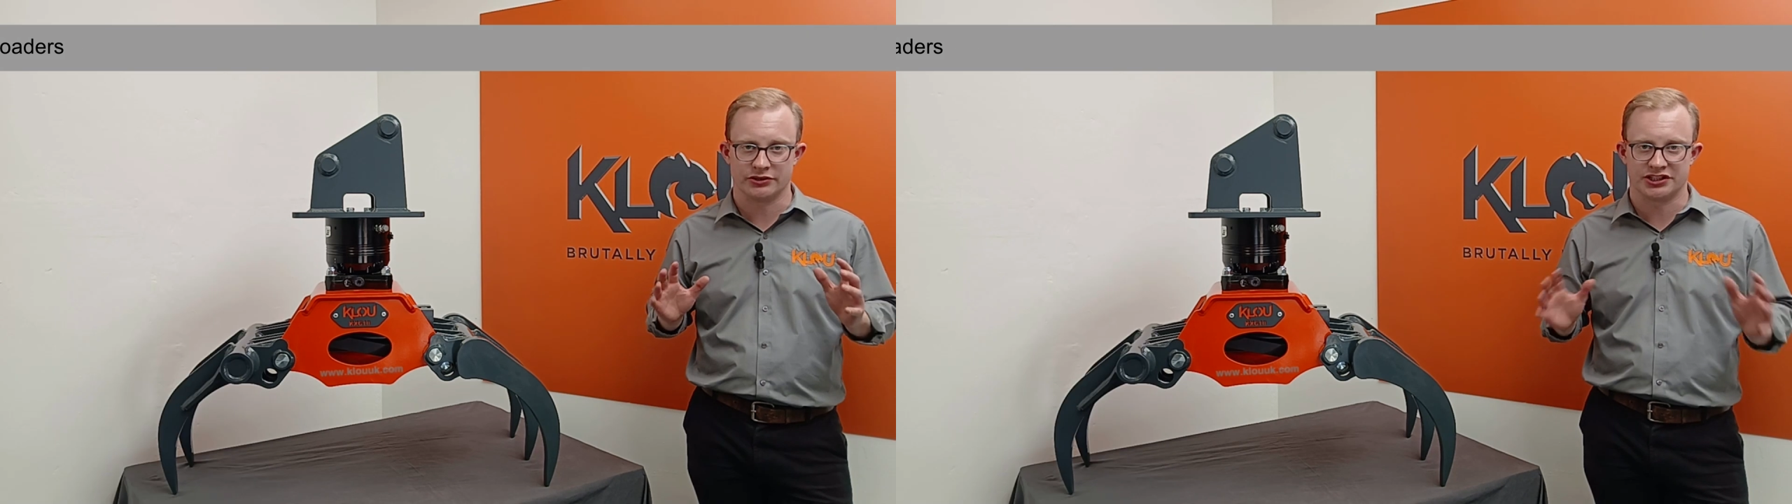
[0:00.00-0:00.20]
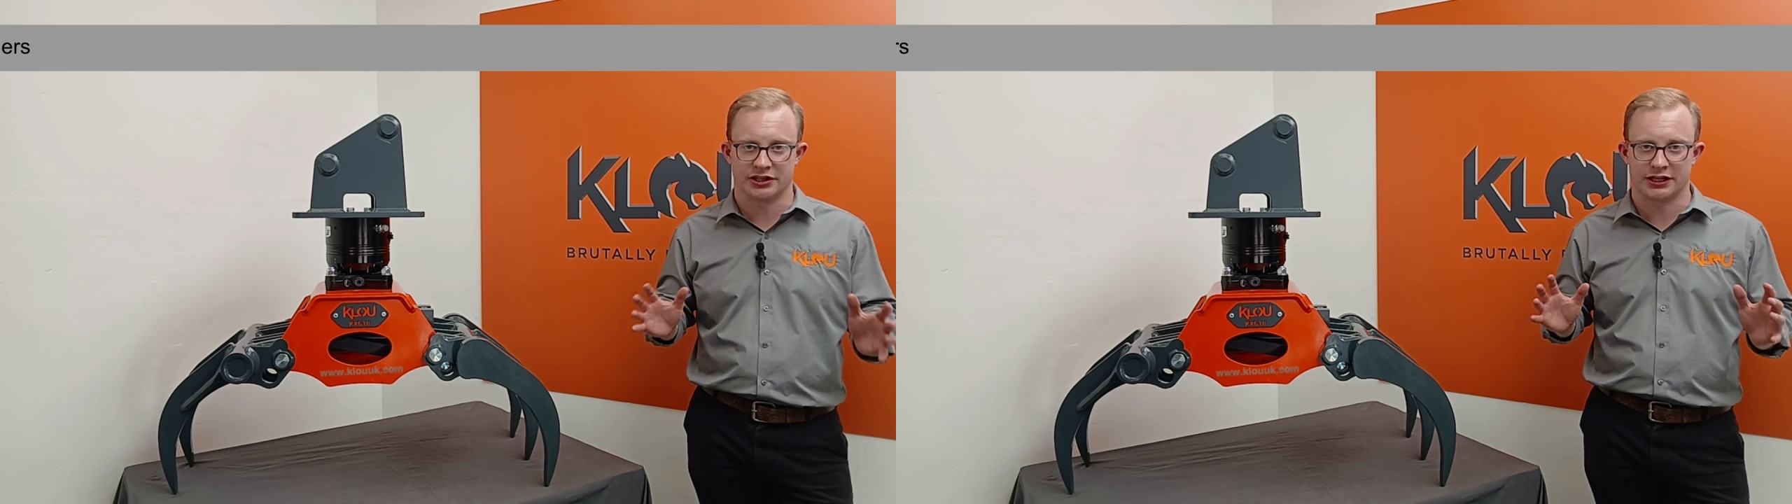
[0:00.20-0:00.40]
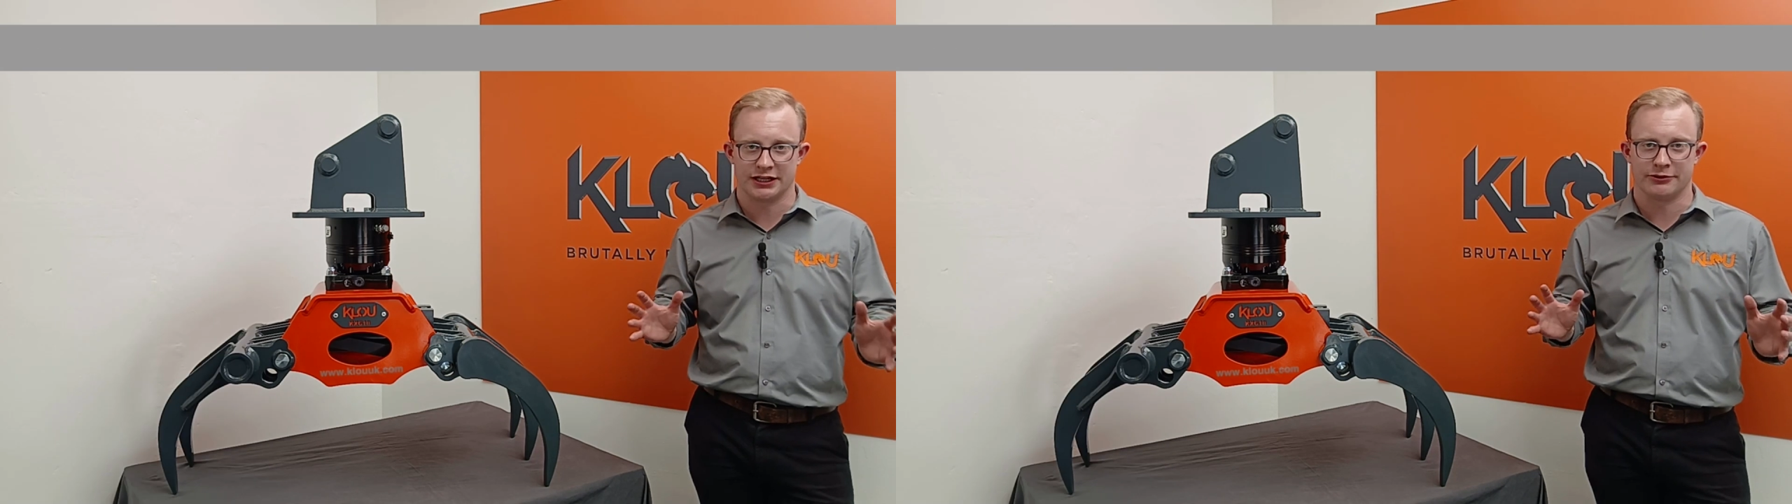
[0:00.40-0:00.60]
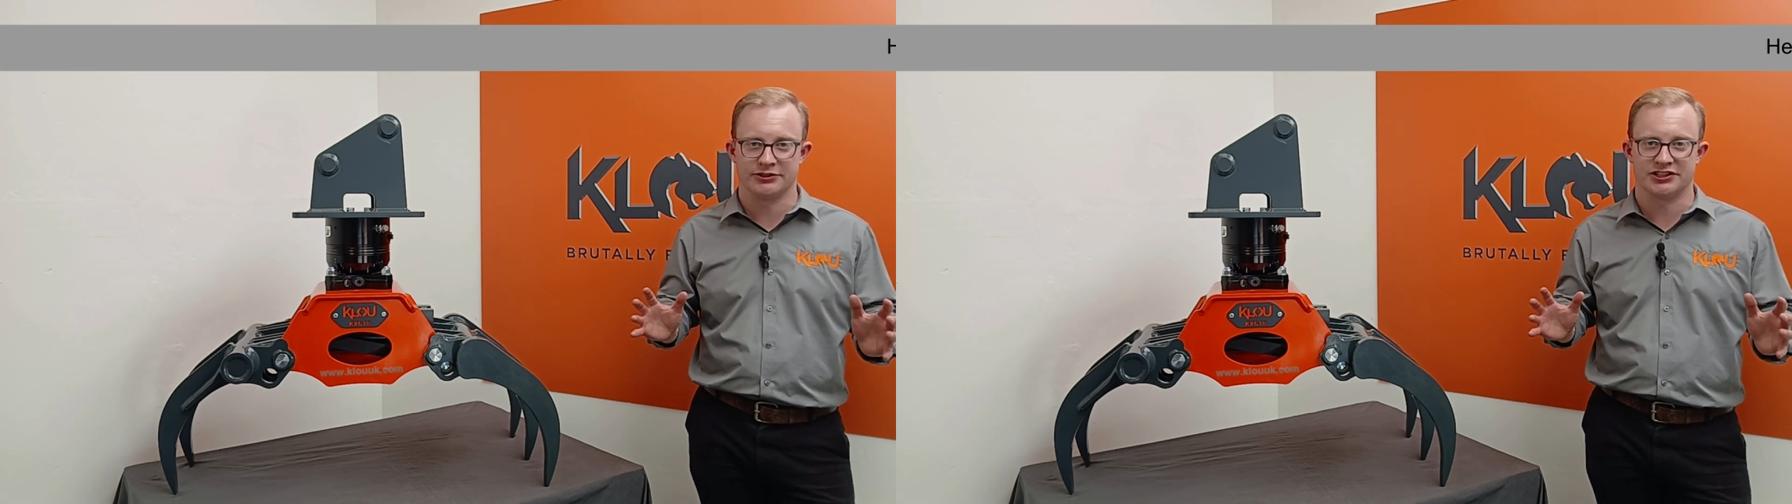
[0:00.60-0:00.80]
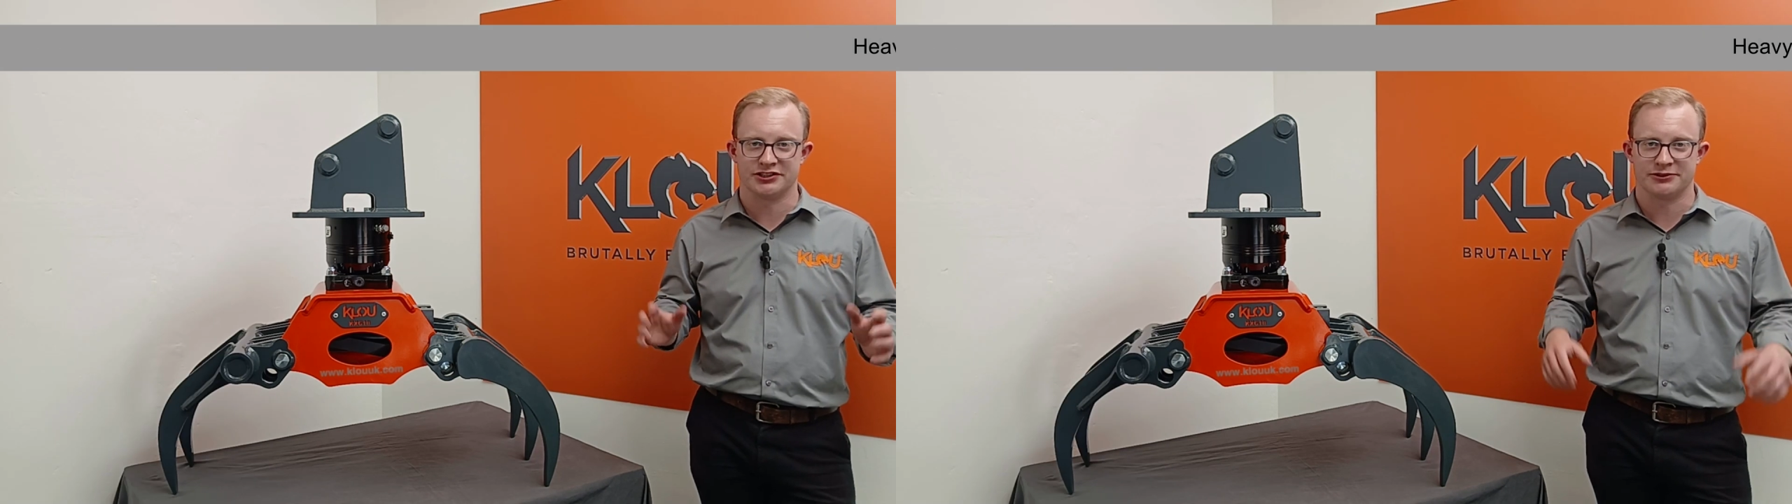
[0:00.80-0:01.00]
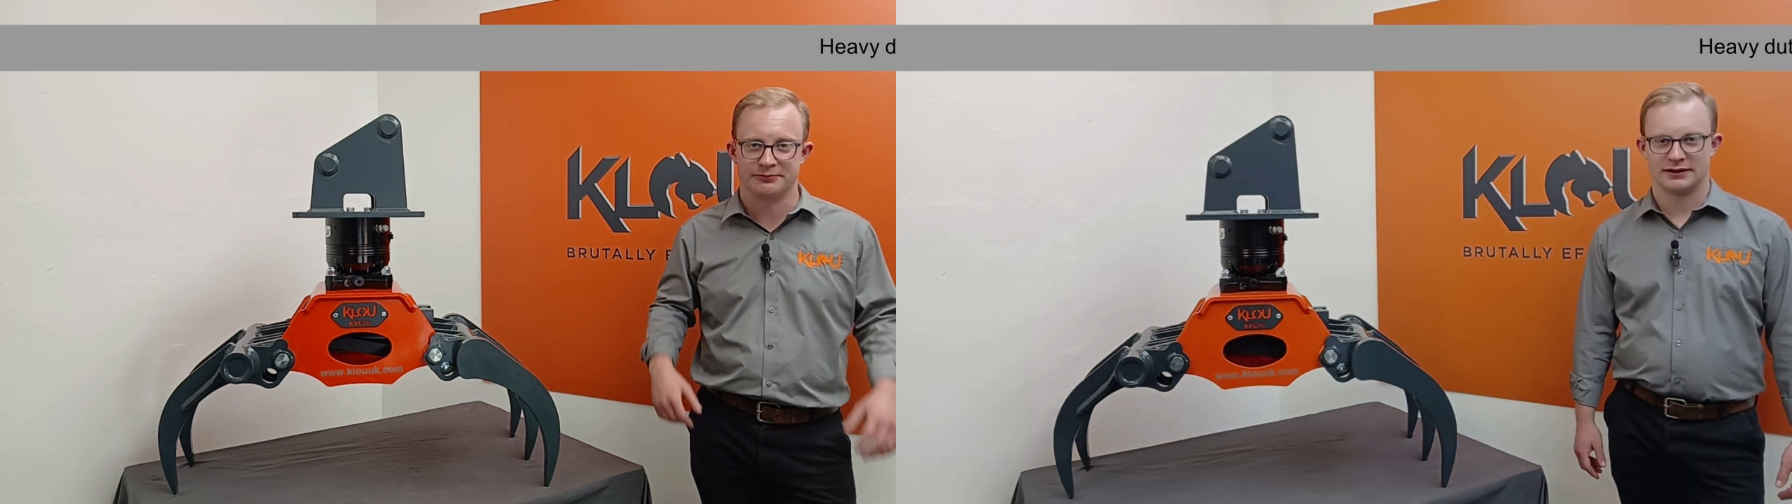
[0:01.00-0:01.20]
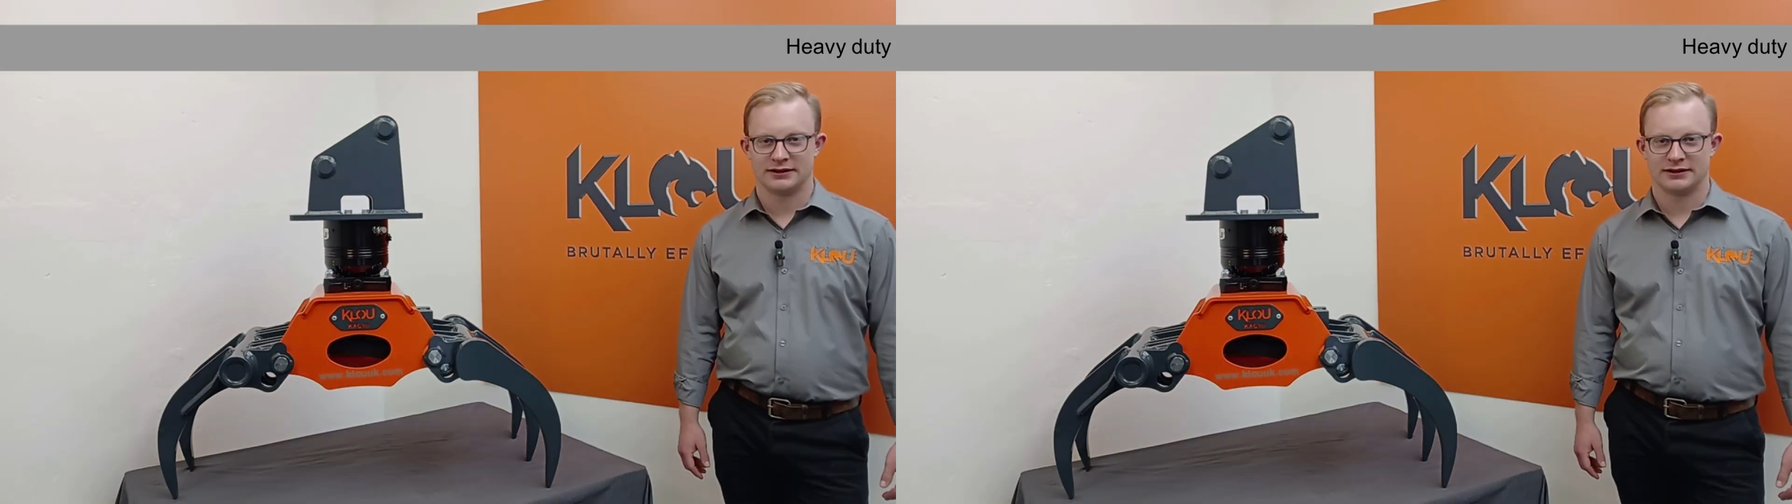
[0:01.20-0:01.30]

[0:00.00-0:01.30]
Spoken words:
on site clearances.